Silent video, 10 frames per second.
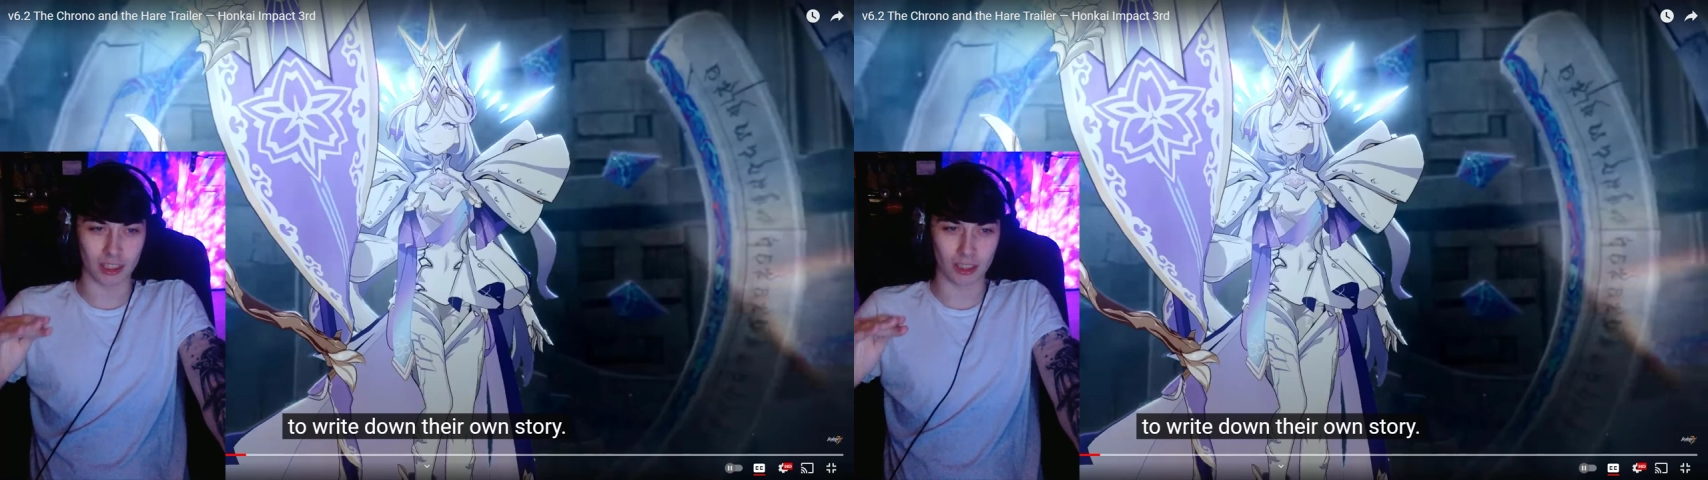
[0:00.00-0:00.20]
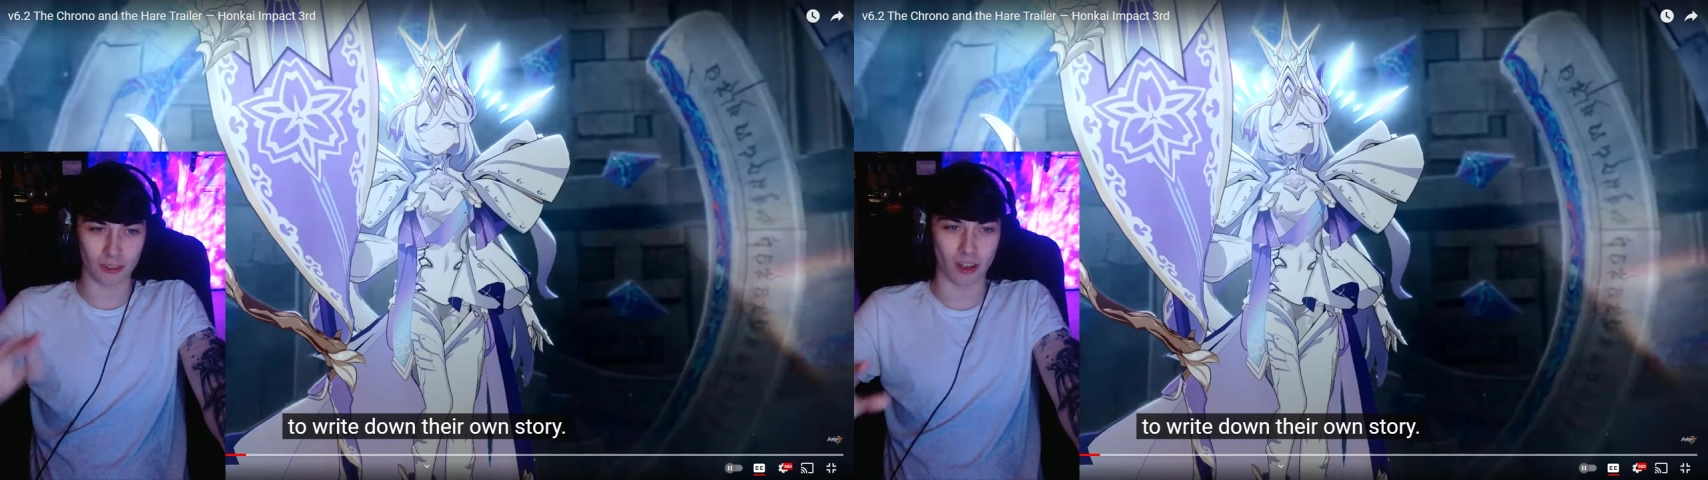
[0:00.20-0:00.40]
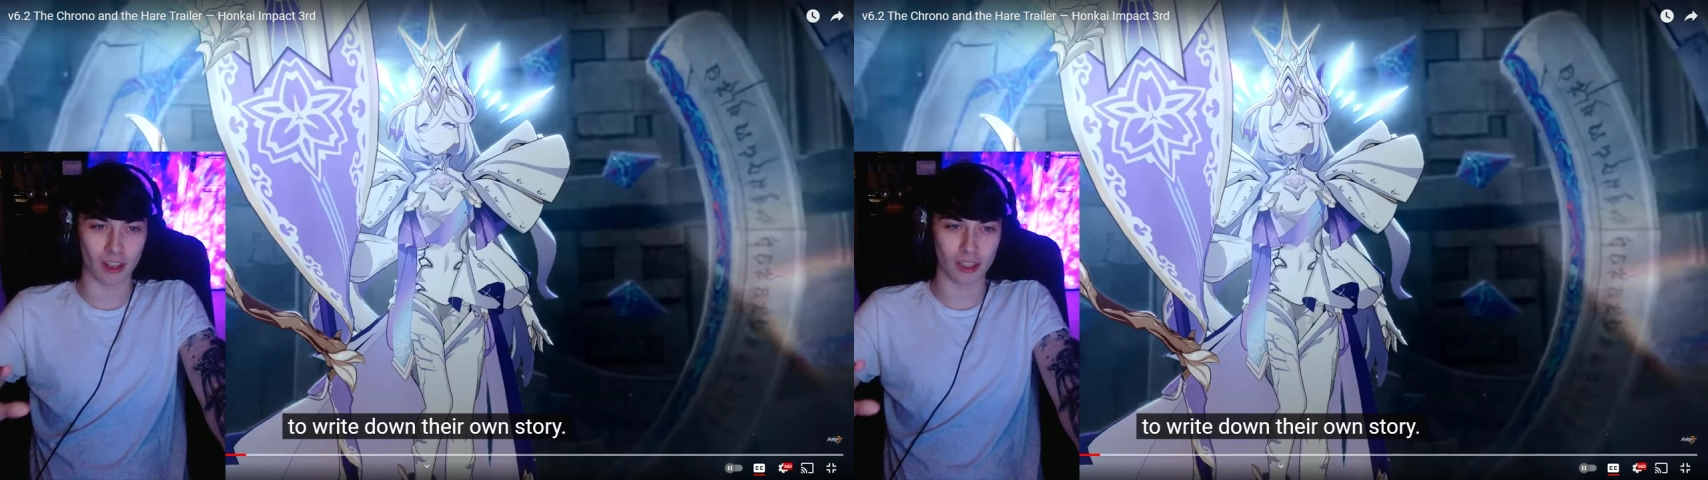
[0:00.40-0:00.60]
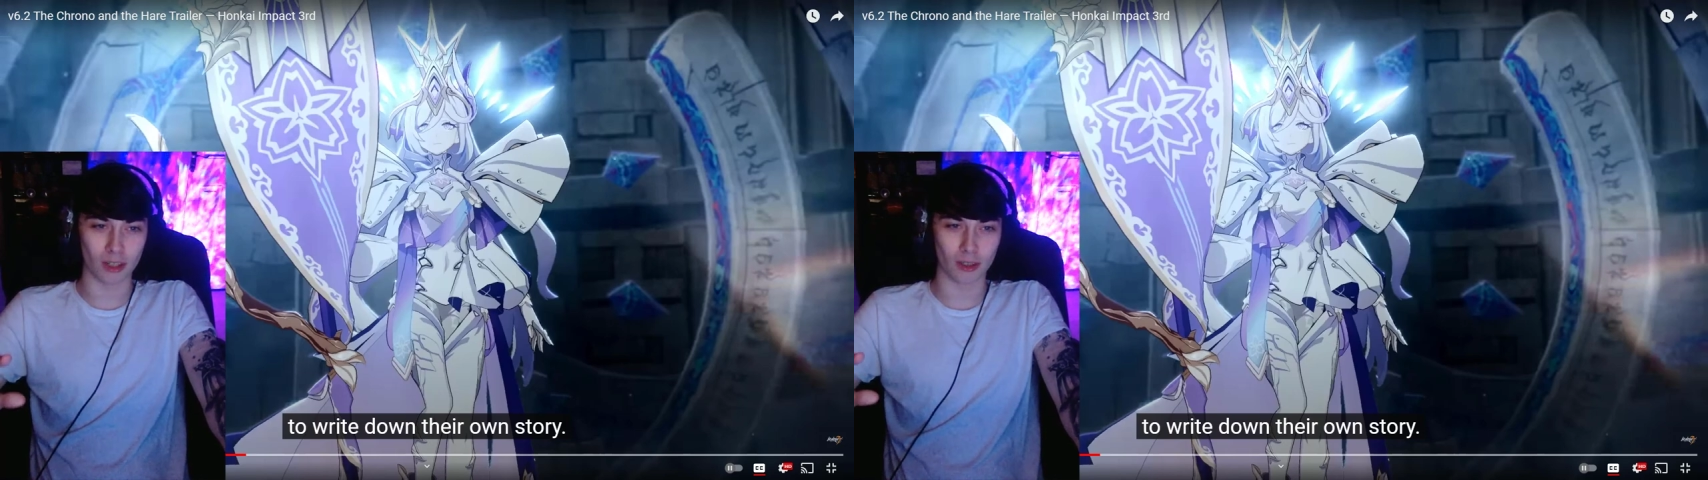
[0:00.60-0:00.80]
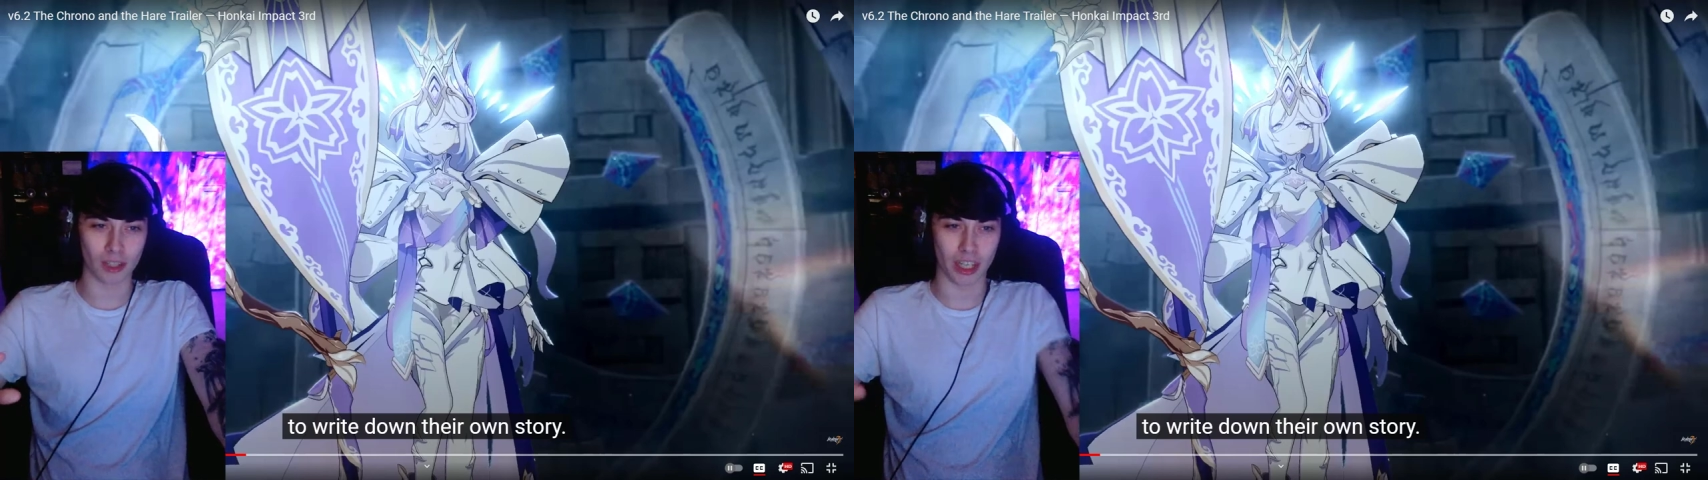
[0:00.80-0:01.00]

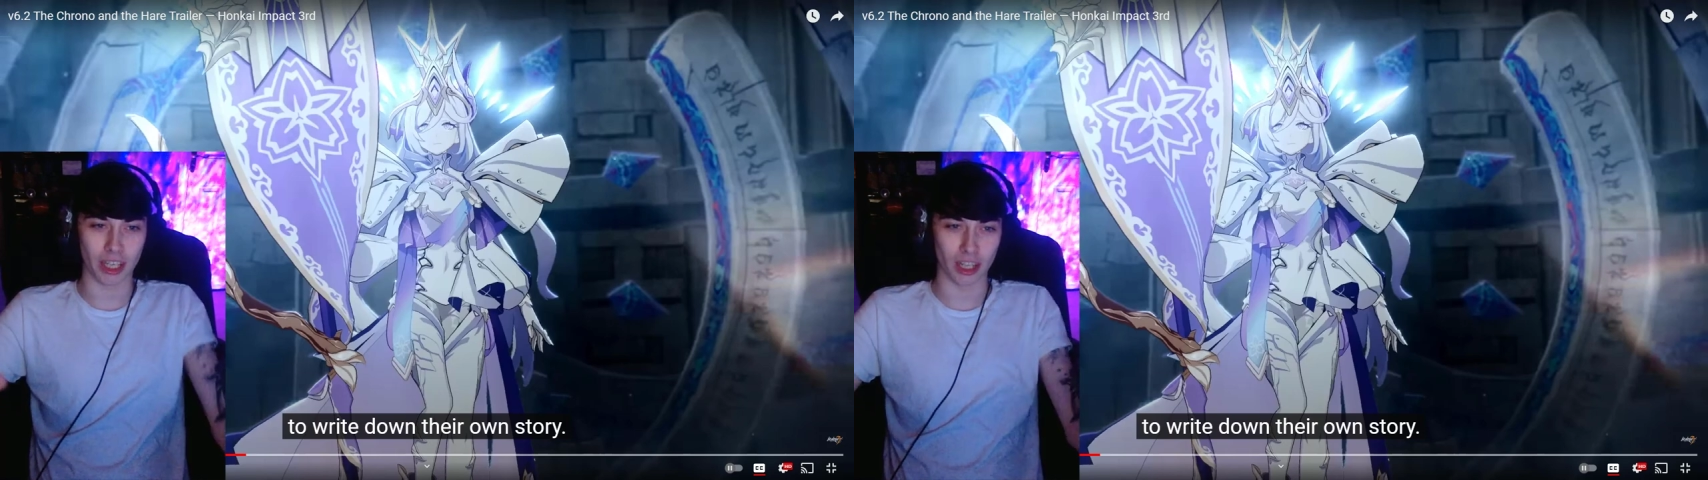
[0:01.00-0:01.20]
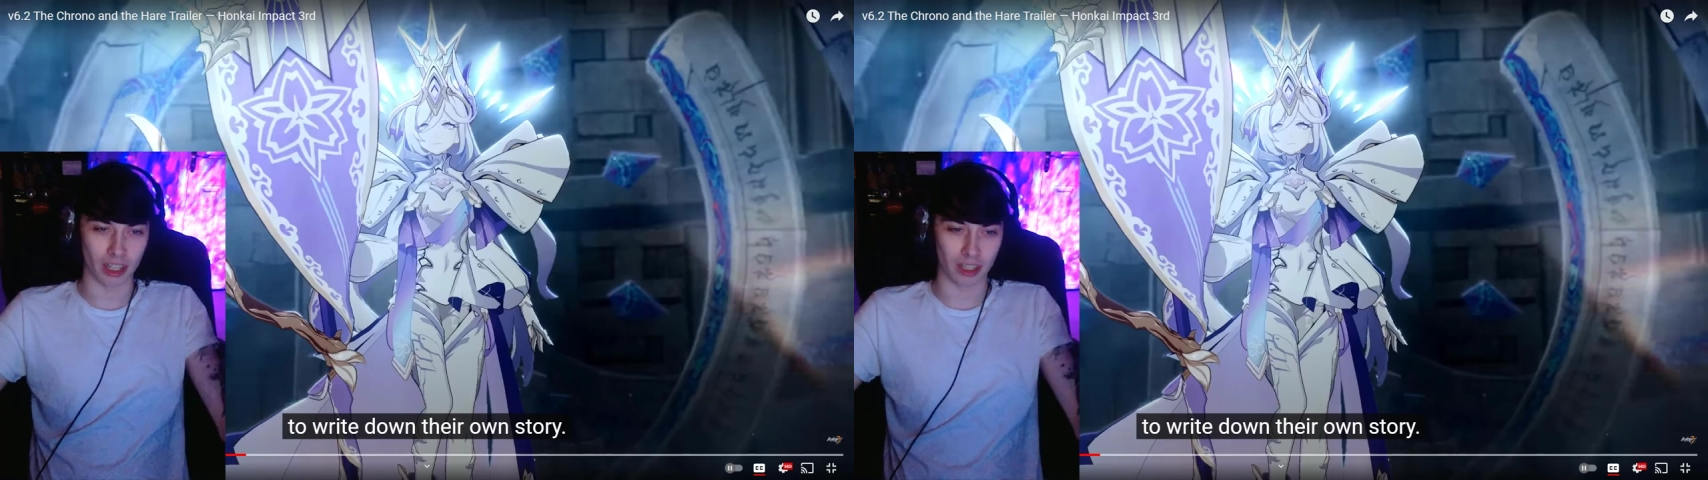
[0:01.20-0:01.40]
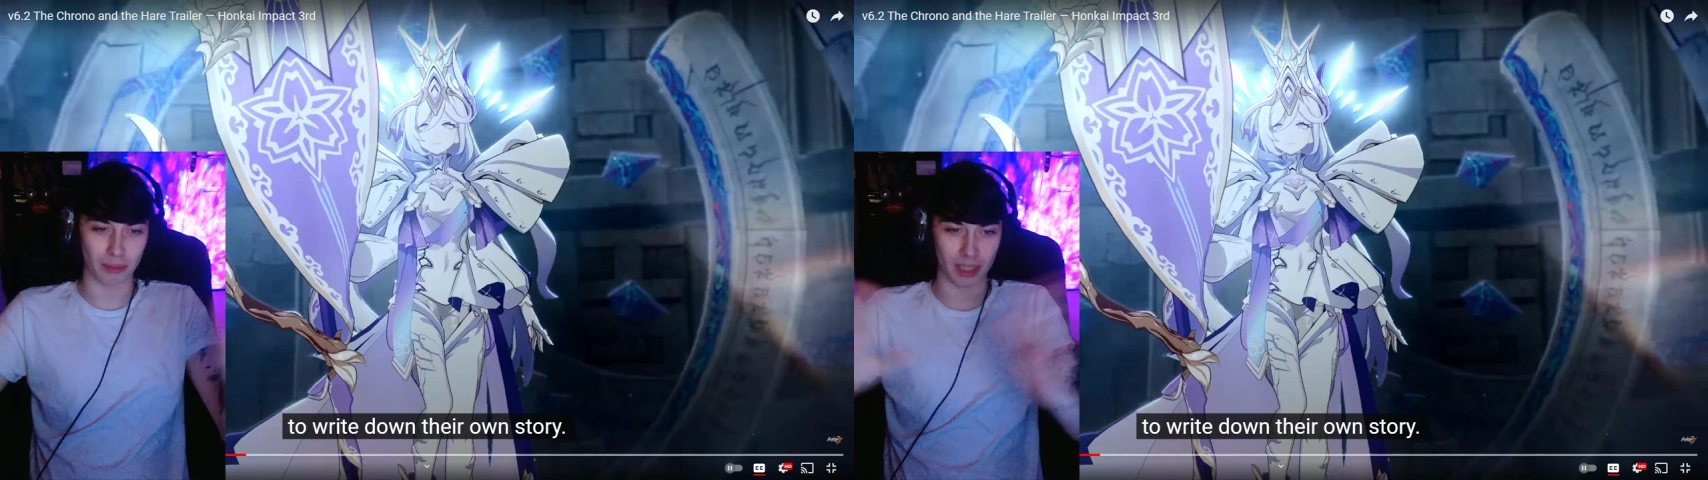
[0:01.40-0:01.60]
Durando and Kiana